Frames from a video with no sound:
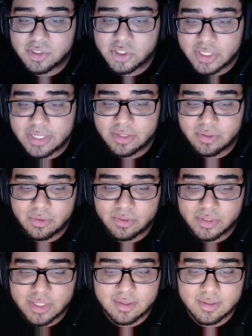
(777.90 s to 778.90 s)
as shit, dude.
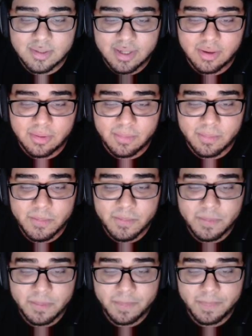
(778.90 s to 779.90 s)
Check this out.
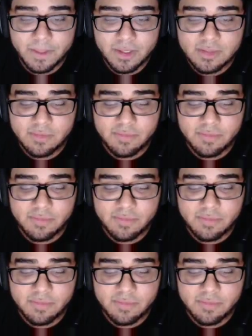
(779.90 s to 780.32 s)
It's a